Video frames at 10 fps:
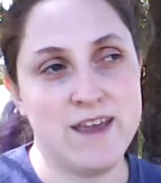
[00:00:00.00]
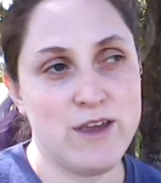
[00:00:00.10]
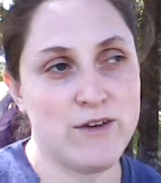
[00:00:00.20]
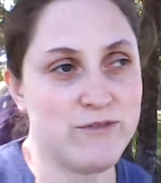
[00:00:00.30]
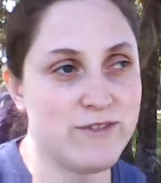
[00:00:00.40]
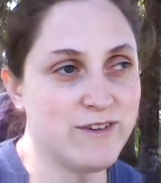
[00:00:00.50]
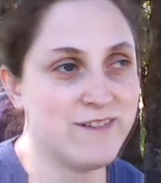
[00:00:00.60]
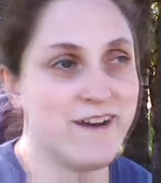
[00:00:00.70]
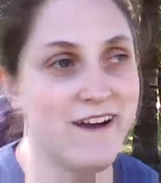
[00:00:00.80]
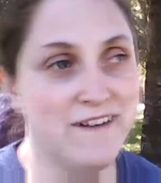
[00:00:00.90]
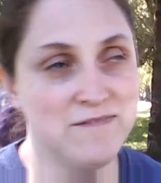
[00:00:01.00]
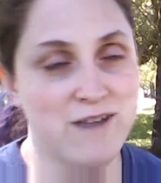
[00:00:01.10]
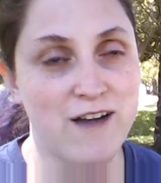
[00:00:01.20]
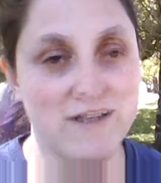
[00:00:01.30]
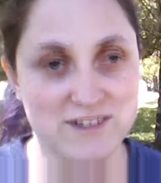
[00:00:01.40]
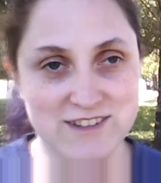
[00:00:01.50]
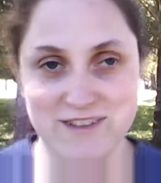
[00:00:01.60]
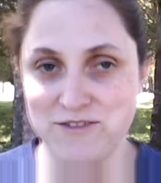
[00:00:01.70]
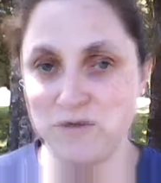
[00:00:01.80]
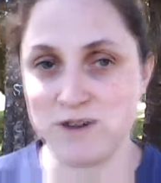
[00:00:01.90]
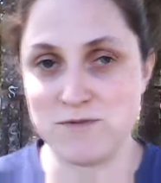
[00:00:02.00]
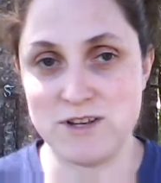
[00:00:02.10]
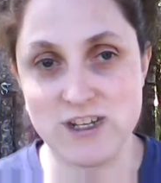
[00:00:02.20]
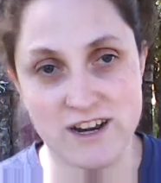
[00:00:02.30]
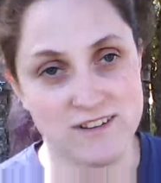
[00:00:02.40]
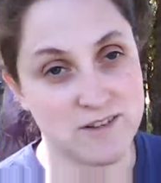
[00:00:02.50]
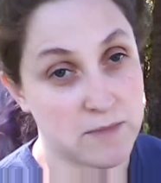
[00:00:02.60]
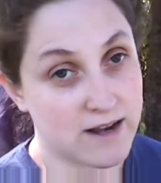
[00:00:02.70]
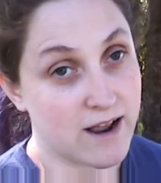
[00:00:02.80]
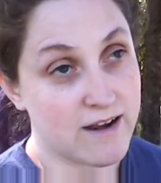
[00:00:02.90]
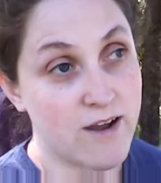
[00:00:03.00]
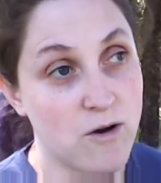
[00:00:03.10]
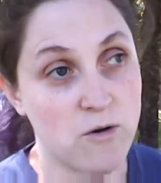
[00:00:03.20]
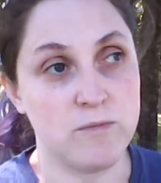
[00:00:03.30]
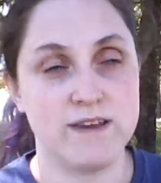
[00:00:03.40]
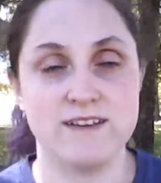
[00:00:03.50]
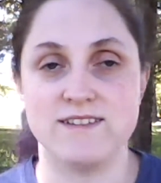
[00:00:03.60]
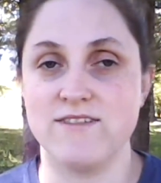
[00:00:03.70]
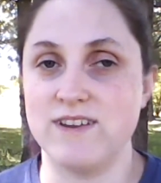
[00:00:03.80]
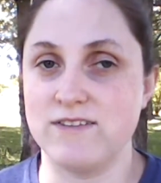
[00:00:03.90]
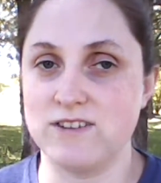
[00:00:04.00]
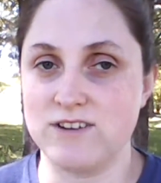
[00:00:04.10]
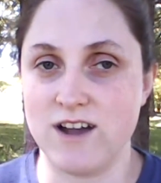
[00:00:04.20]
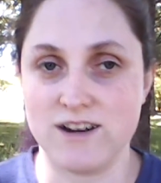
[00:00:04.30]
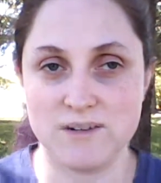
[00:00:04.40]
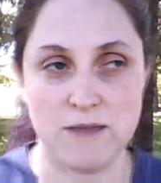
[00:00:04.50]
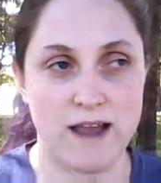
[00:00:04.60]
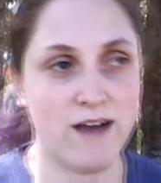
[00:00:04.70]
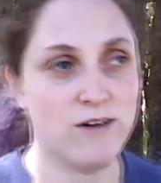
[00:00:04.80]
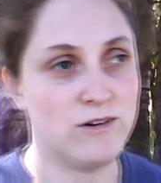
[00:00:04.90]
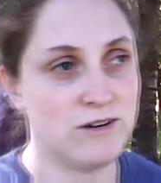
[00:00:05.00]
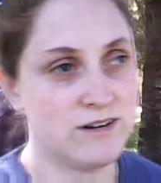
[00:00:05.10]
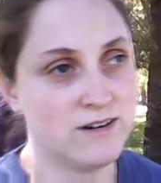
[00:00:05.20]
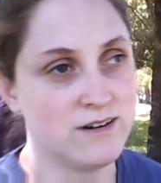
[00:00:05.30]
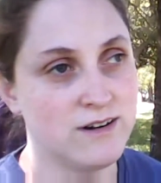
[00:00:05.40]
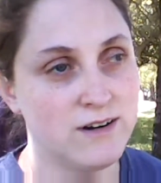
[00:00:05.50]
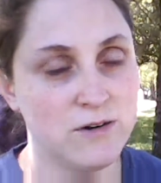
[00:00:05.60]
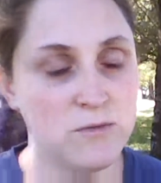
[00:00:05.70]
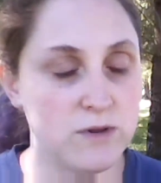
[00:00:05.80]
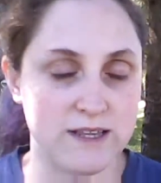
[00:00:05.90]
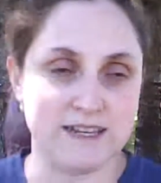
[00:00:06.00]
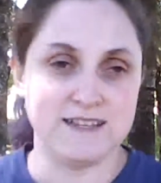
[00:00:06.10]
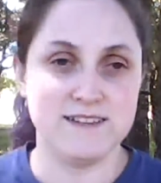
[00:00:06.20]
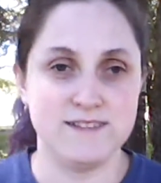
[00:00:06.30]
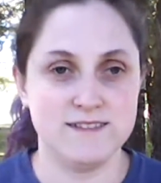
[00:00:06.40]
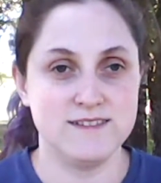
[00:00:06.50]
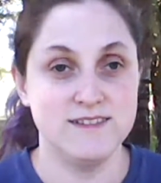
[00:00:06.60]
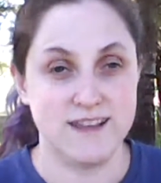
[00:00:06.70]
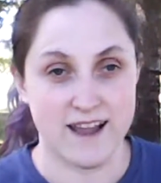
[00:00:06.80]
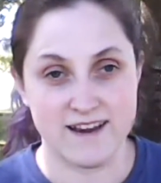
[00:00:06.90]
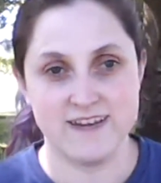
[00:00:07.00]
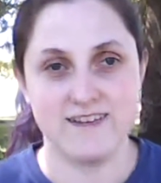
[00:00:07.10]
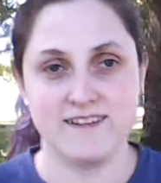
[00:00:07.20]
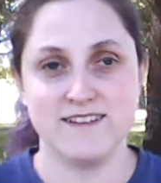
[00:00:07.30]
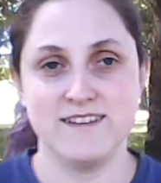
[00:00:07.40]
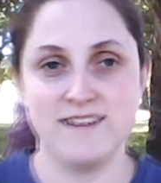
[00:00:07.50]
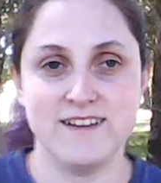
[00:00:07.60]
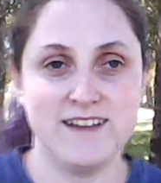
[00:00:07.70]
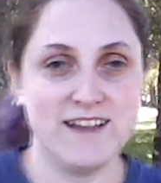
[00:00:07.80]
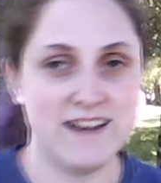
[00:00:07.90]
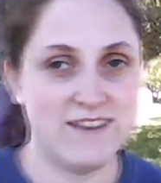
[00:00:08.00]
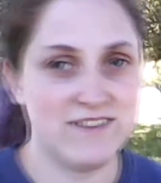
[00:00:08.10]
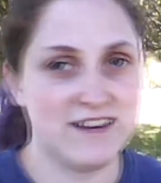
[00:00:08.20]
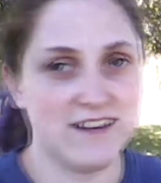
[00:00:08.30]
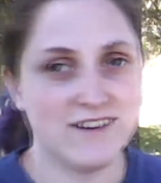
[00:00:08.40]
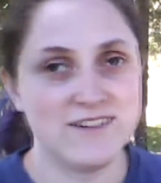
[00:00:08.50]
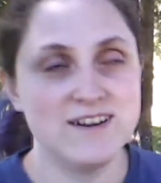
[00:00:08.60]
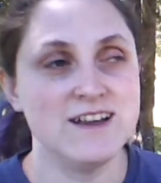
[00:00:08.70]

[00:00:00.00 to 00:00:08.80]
if you obviously if you watch my channel, you may not know because I've never talked about or really done in a video.